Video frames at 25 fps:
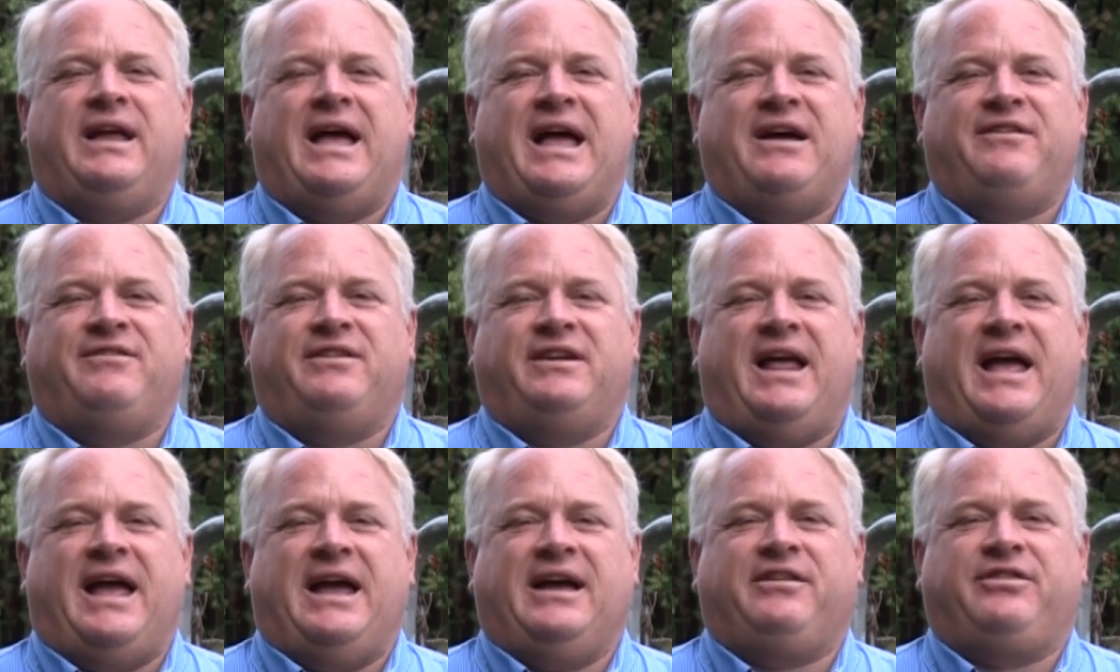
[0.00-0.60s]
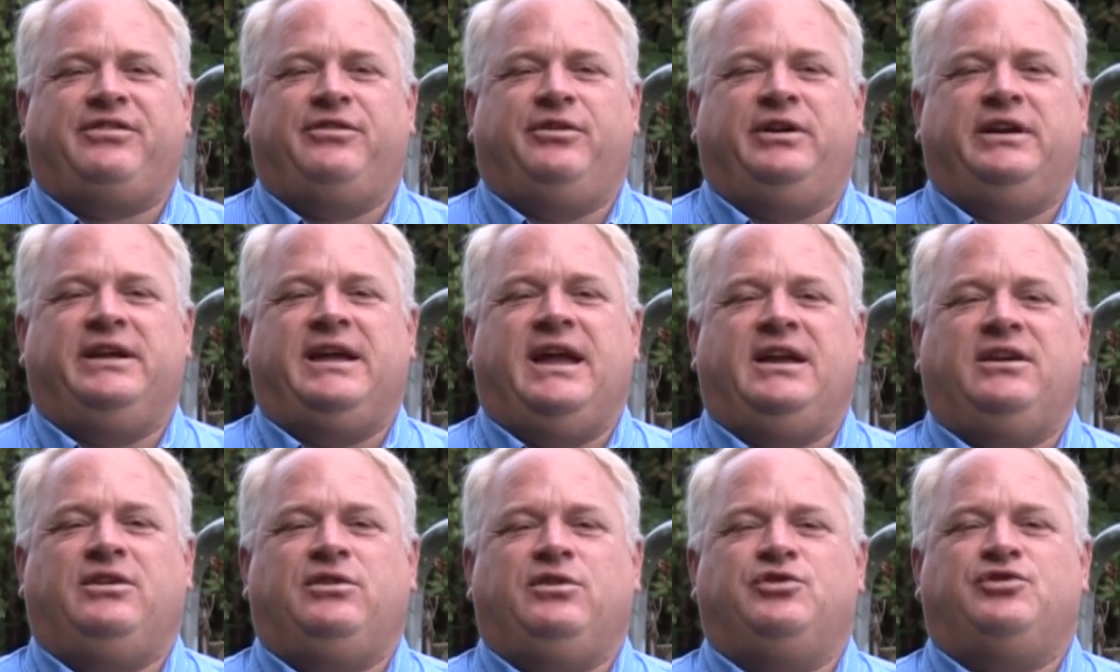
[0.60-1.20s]
to have an Act
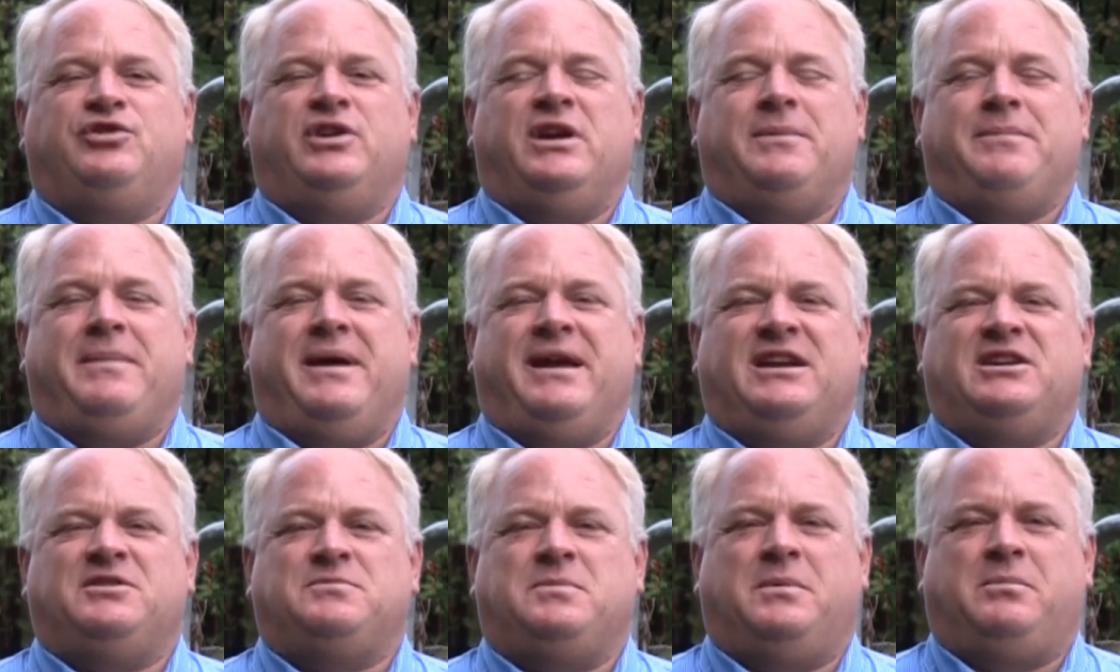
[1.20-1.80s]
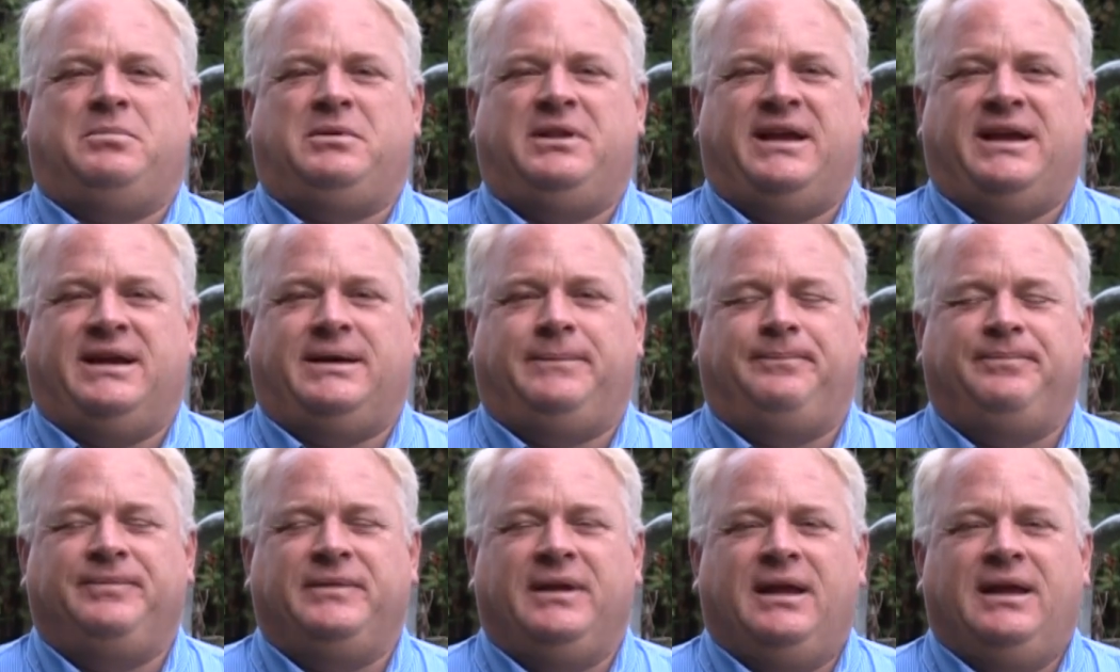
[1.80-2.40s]
38 nutrient management
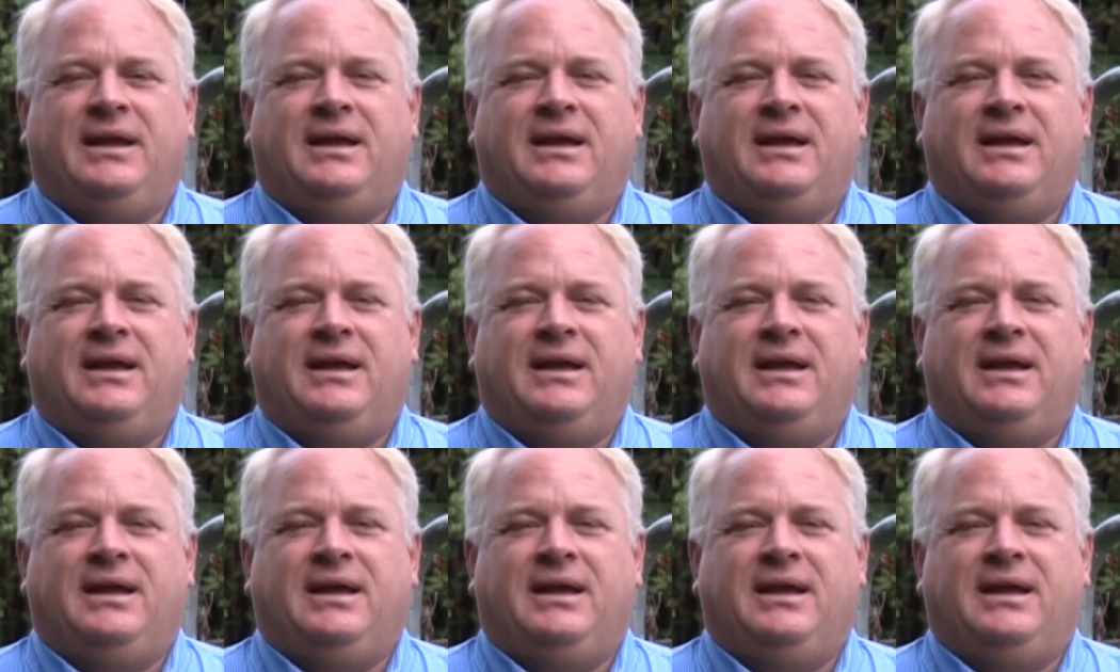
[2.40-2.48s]
plan.